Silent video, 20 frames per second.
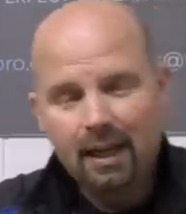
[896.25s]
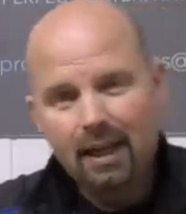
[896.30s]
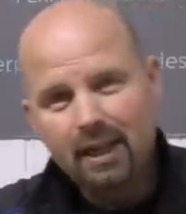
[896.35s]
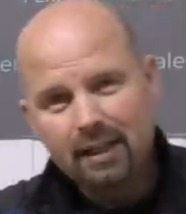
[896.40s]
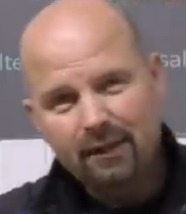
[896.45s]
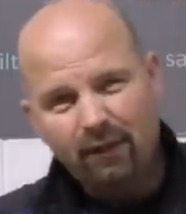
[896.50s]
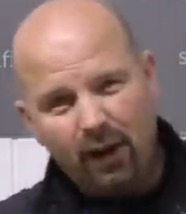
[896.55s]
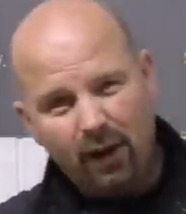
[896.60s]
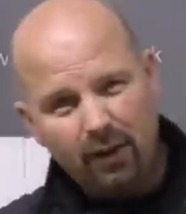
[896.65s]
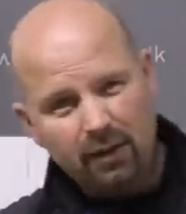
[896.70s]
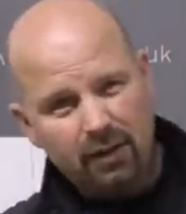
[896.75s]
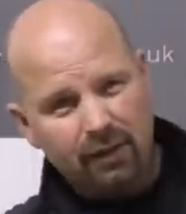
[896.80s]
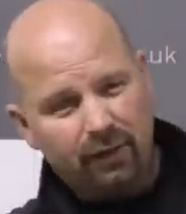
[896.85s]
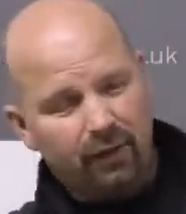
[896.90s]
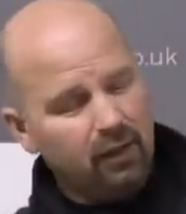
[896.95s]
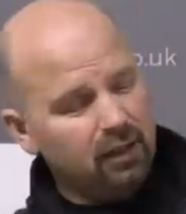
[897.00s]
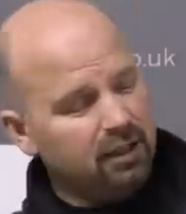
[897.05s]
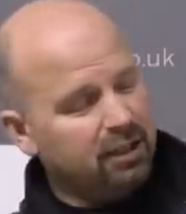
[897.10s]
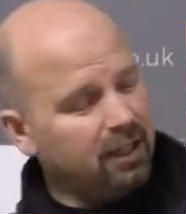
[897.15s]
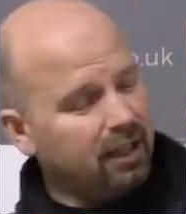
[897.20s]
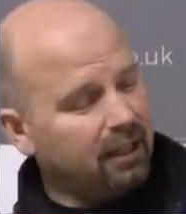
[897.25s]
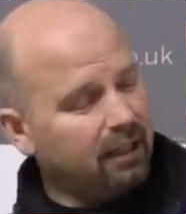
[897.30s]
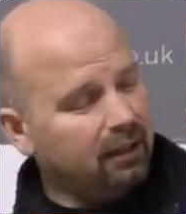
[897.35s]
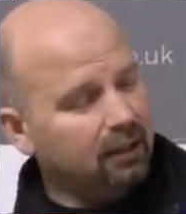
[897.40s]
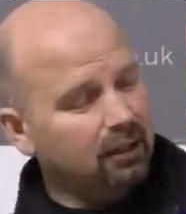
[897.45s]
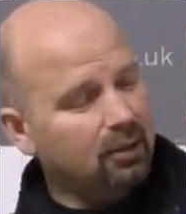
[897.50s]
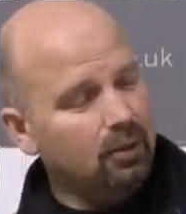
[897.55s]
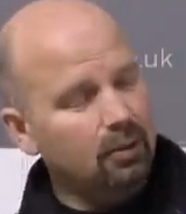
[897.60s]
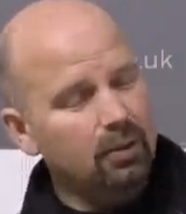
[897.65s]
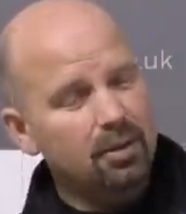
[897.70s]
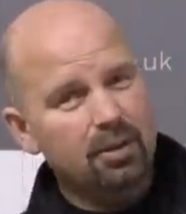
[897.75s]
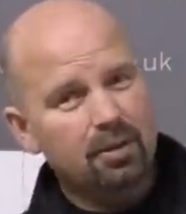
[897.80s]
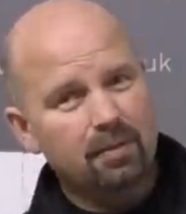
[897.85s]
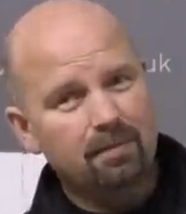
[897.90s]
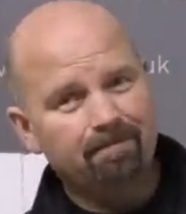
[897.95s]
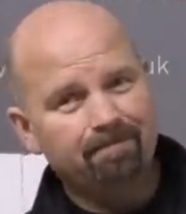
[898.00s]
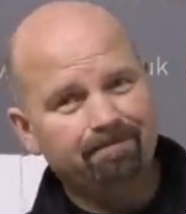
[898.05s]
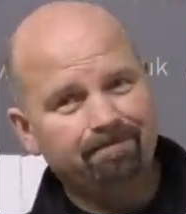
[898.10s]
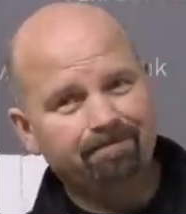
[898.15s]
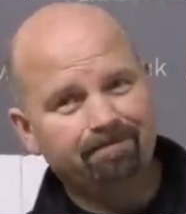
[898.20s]
As far as the full cycle goes,
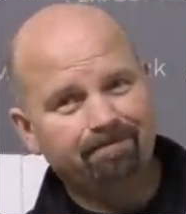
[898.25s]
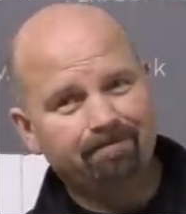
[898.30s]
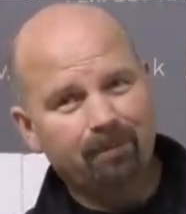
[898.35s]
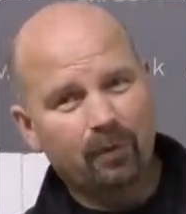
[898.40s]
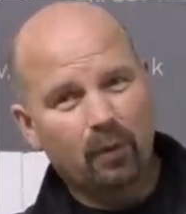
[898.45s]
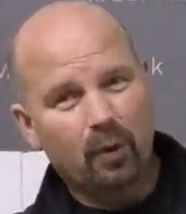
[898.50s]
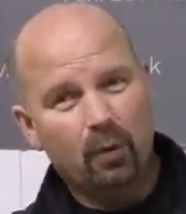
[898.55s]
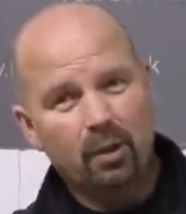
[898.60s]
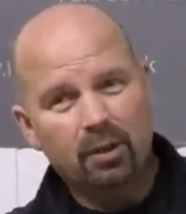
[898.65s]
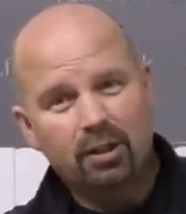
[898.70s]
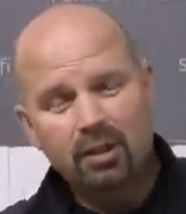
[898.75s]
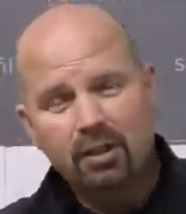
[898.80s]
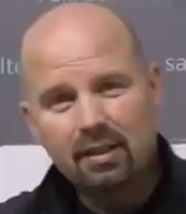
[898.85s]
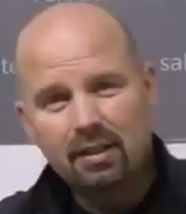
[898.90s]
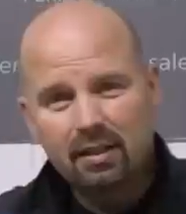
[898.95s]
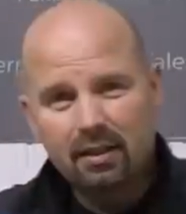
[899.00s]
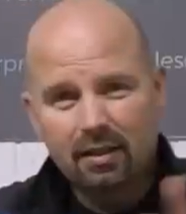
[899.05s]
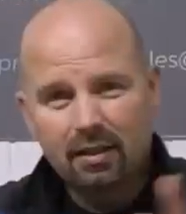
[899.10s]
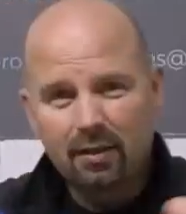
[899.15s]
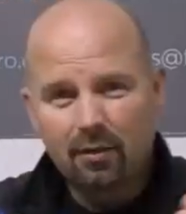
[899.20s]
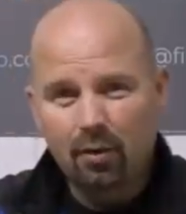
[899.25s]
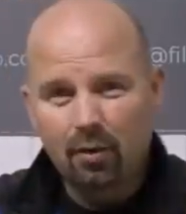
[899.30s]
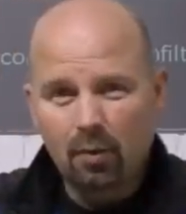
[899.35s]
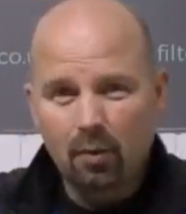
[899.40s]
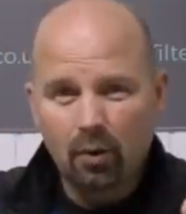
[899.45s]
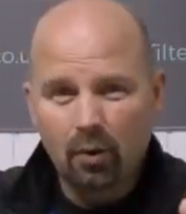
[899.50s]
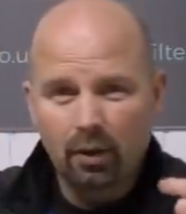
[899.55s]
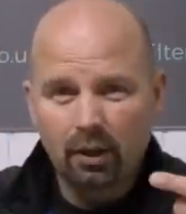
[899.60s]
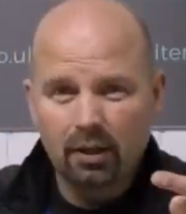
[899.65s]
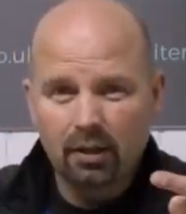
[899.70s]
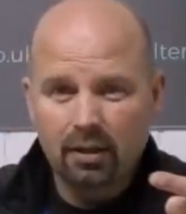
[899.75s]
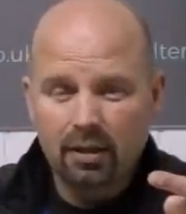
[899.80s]
which is zero ammonia,